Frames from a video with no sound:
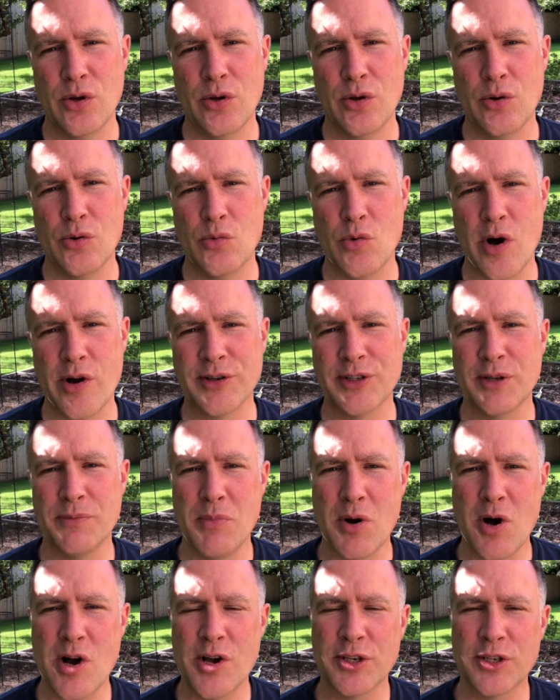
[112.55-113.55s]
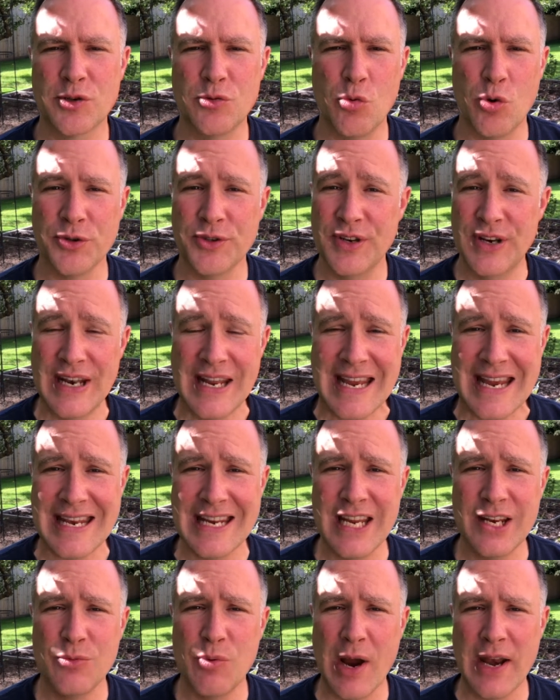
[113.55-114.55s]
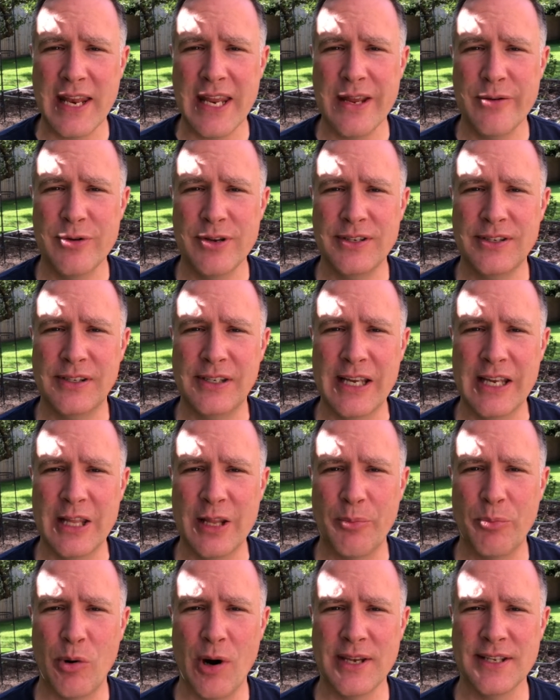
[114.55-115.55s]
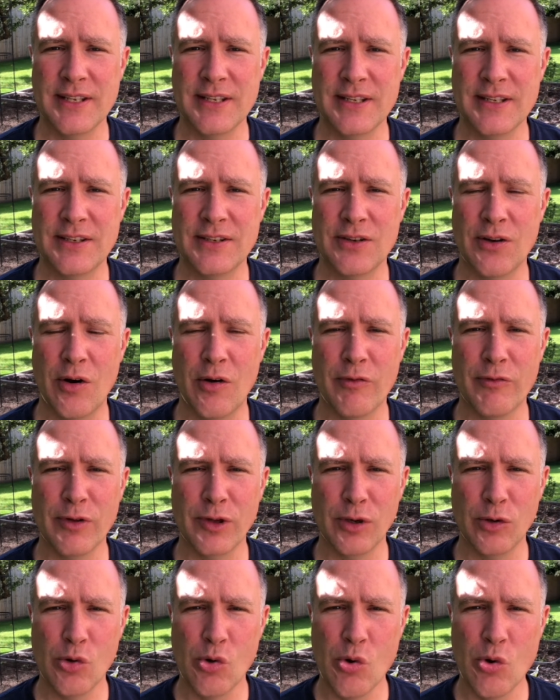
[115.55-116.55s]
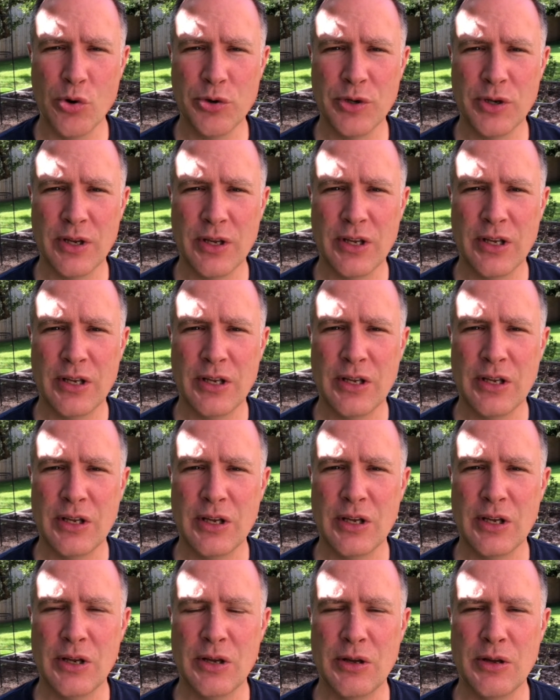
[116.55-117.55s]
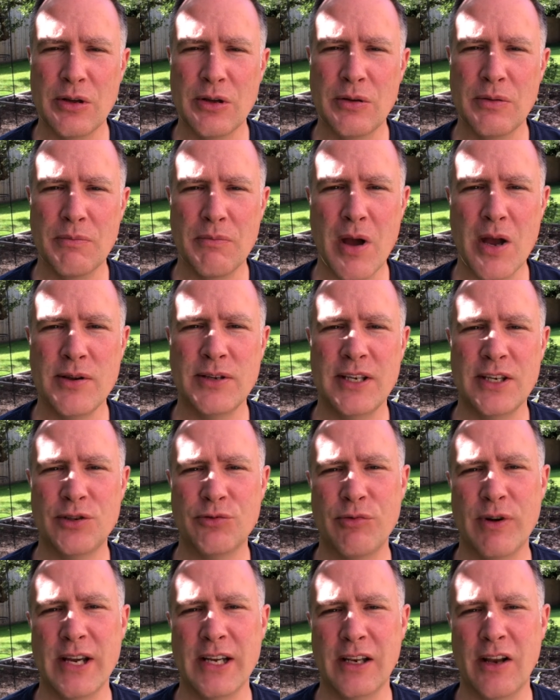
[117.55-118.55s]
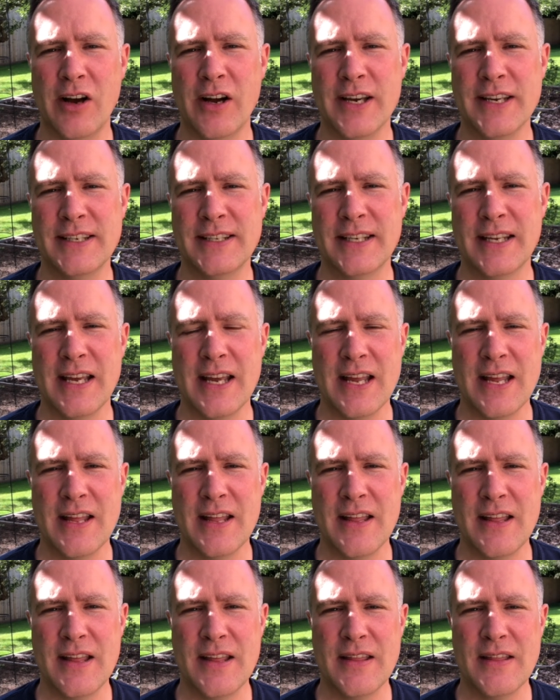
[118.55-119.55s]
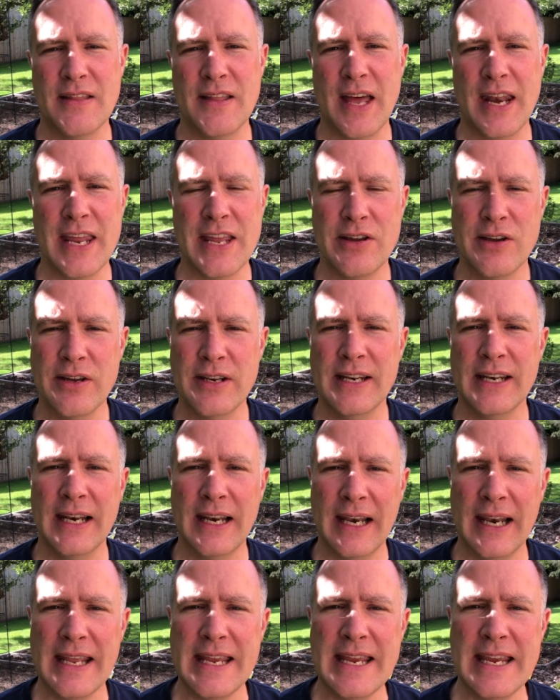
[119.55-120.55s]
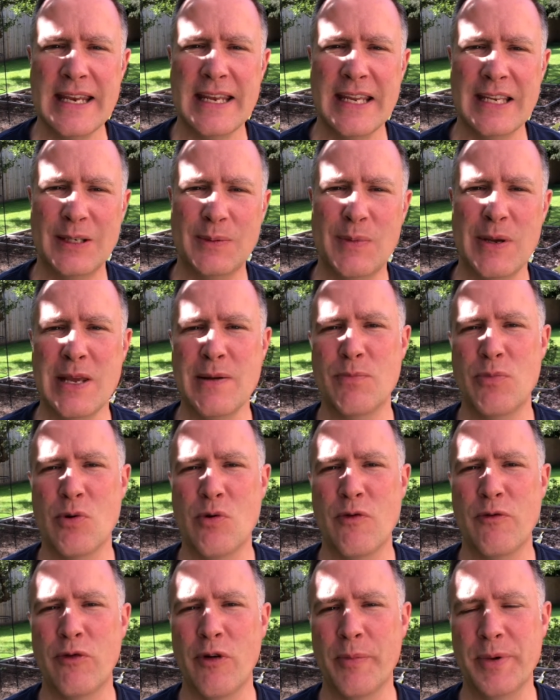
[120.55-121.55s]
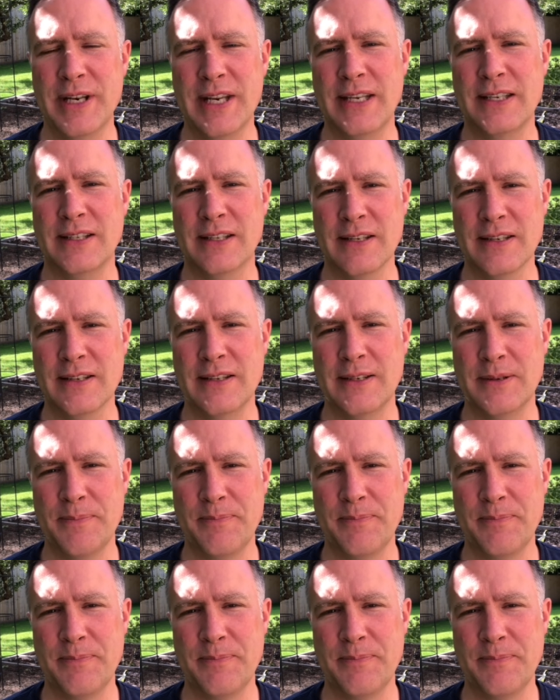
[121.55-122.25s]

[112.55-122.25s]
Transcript: Whilst the mask wasn't needed when he was in the presence of the Lord, Moses realised that he couldn't lead his people from a distance.